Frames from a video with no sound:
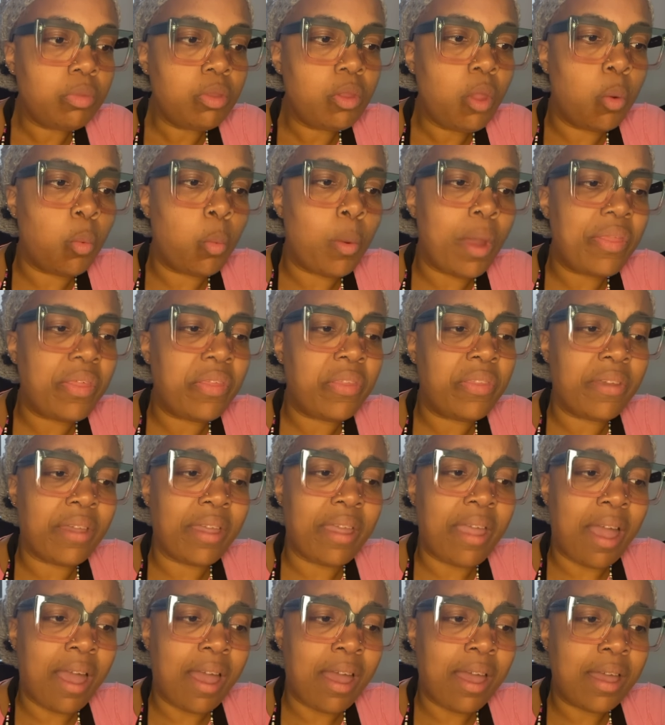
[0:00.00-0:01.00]
Whether the
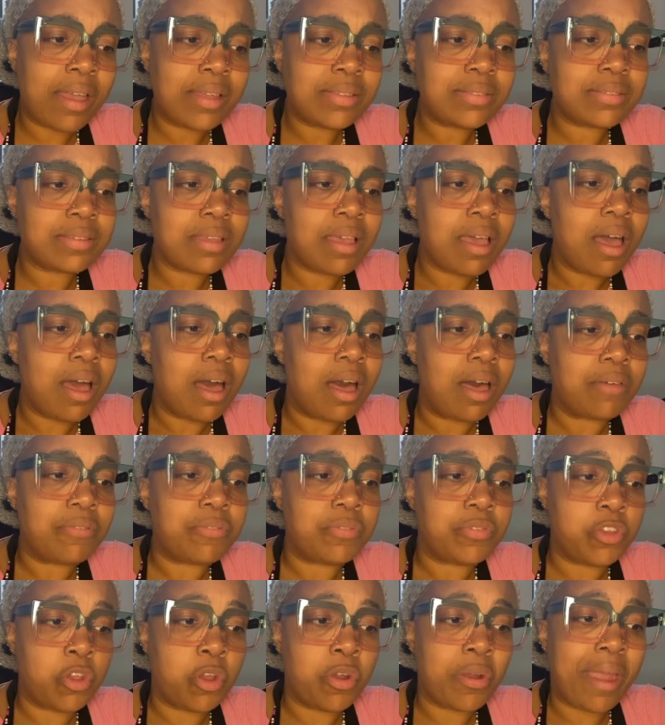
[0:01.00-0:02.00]
gods
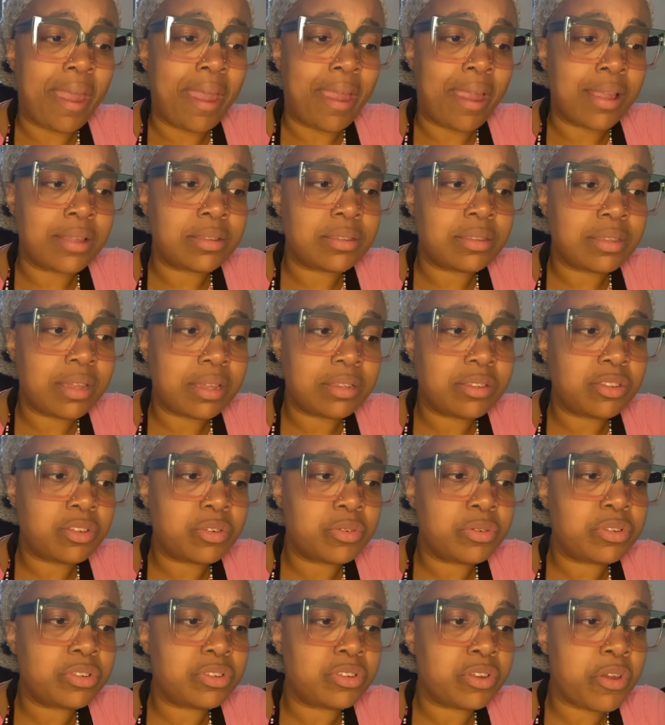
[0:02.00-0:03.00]
of your
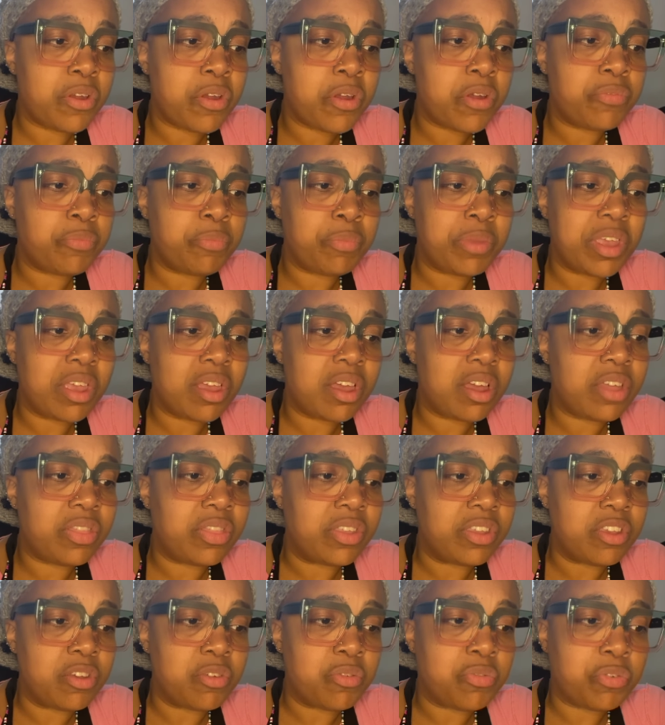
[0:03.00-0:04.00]
ancestors served beyond
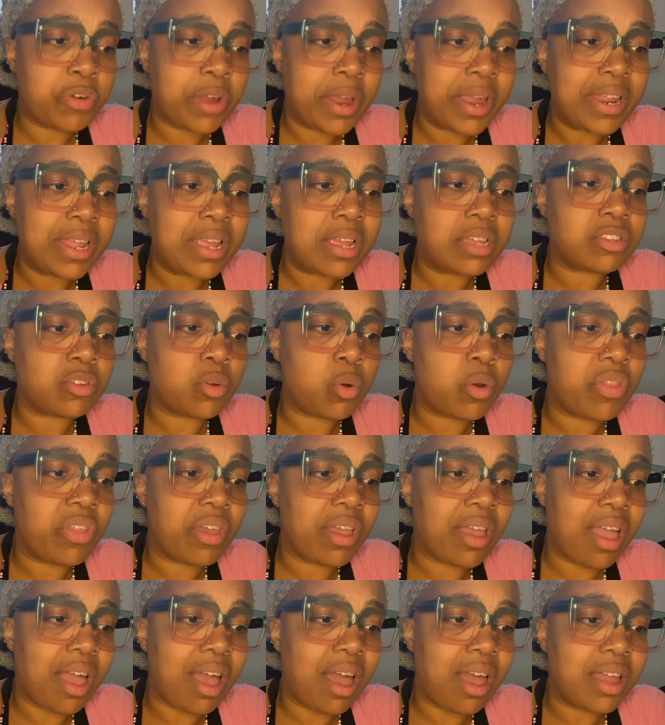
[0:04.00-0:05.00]
the Euphrates or the
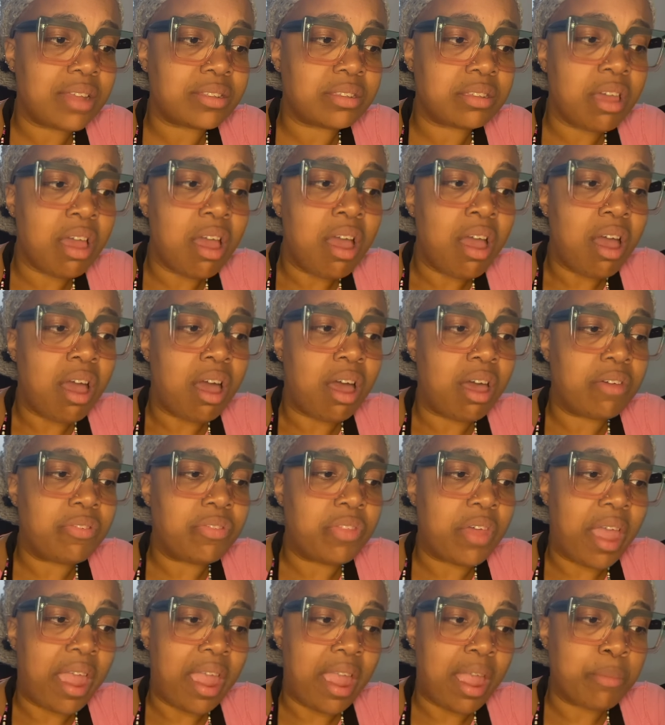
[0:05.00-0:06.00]
gods of
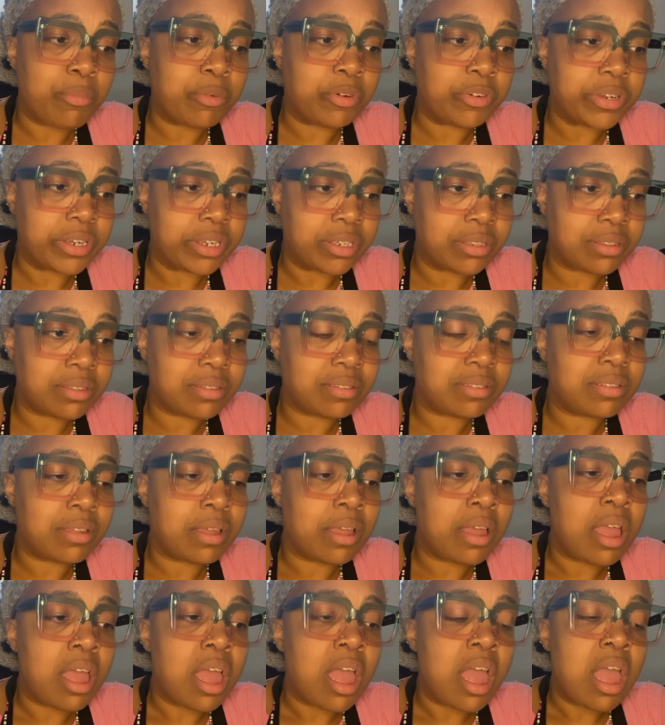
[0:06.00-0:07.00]
the Amorites,
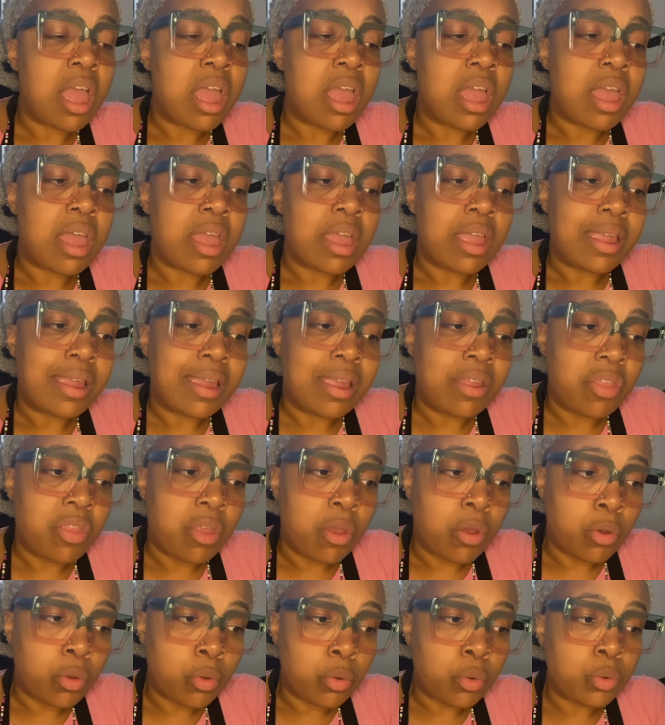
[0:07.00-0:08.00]
in
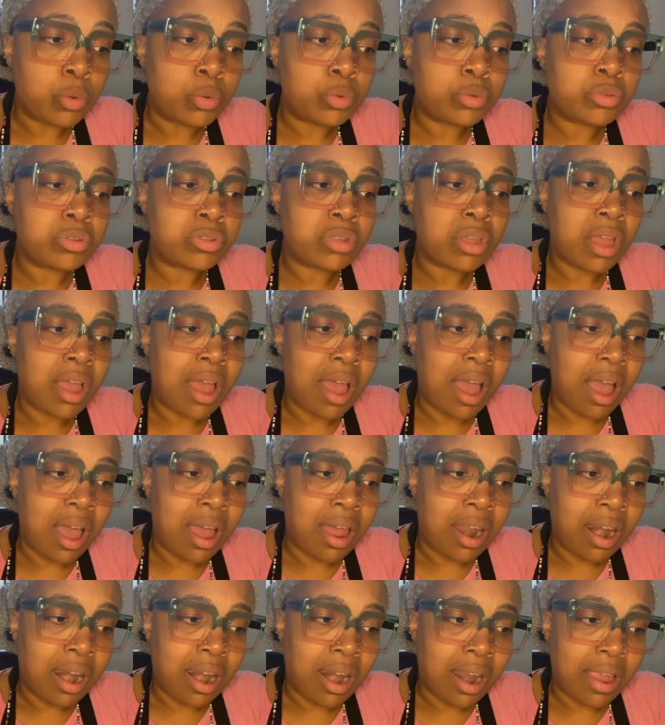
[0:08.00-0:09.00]
whose
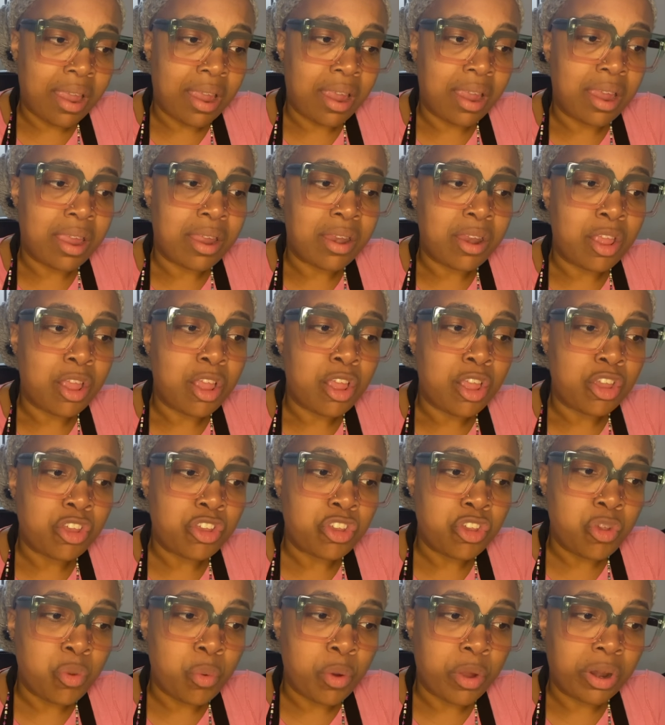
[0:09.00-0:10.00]
land
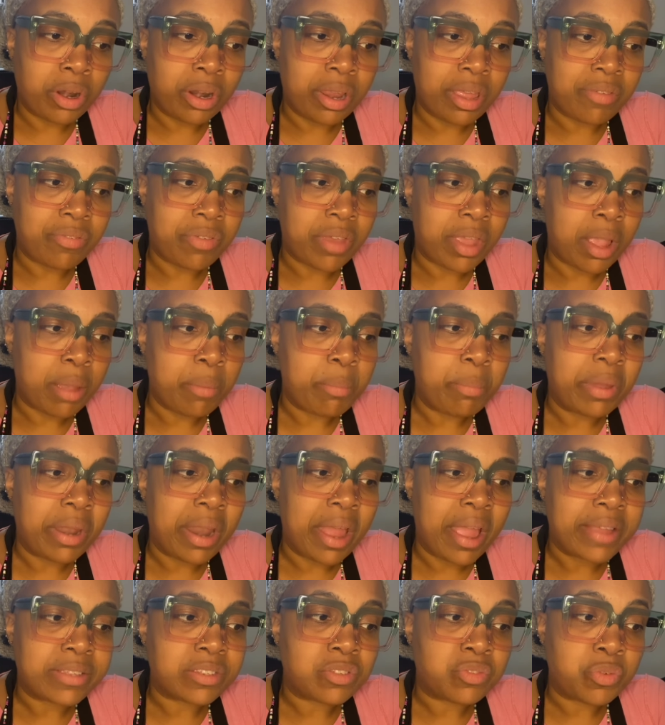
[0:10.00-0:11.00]
you are living. But
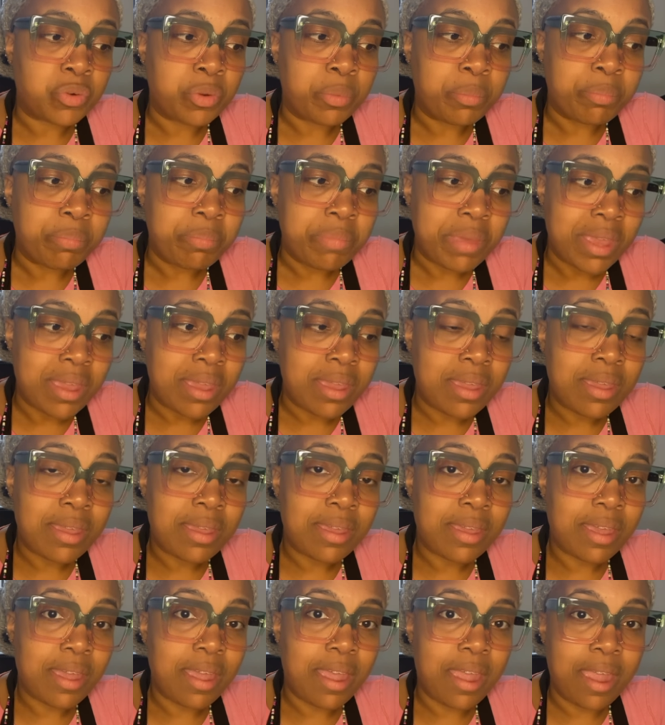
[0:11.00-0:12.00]
as for me
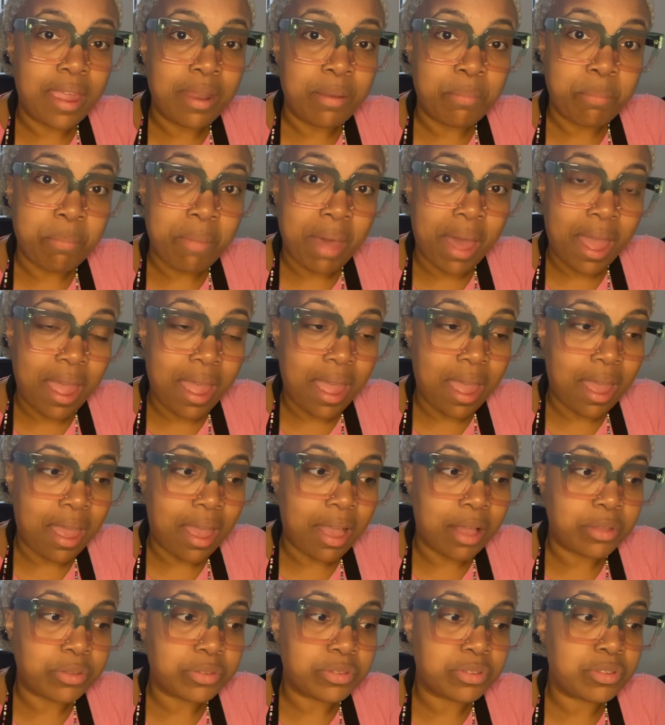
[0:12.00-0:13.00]
and my
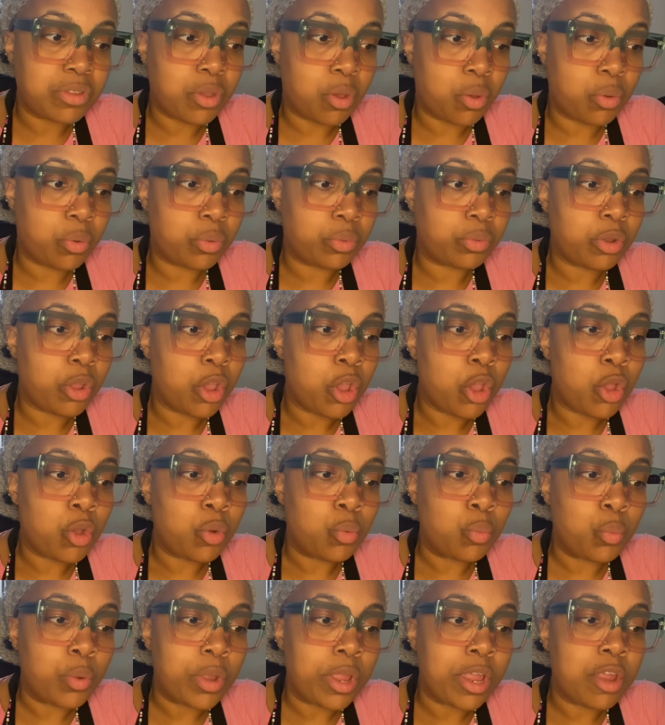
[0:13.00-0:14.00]
household,
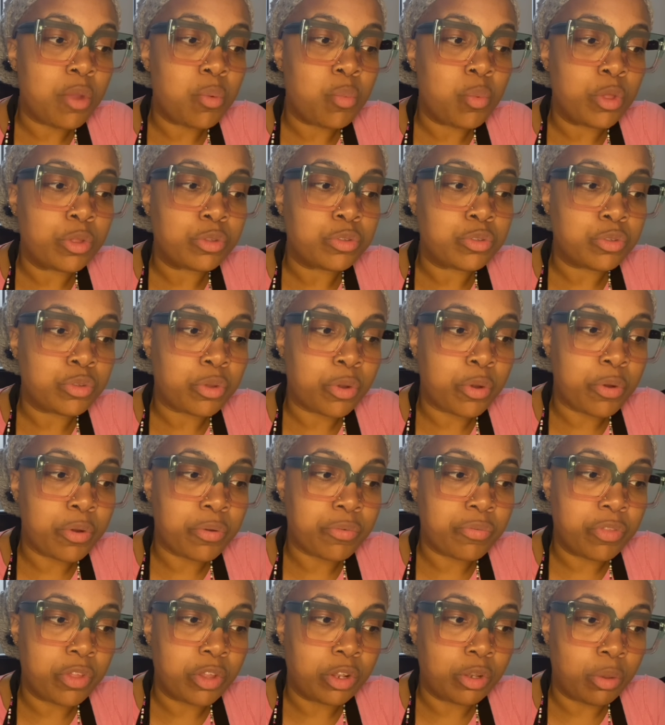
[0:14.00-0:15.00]
we will
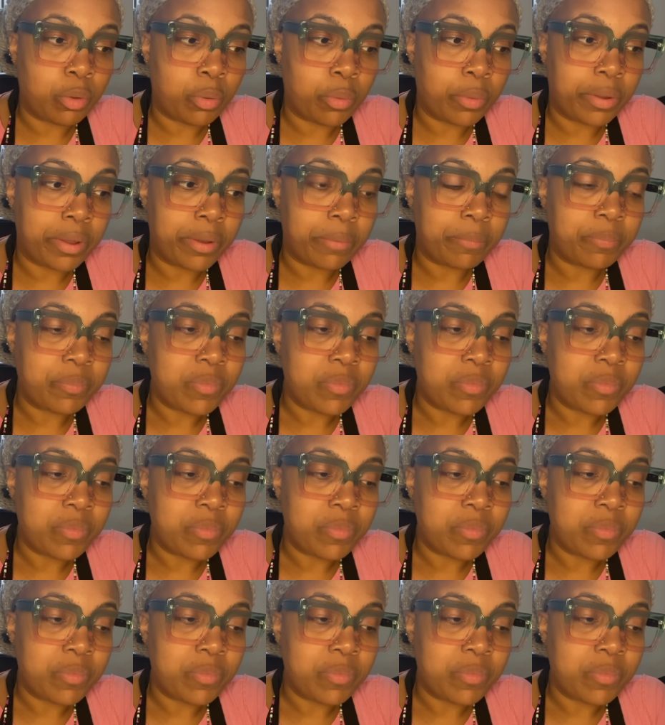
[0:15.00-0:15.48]
serve the Lord.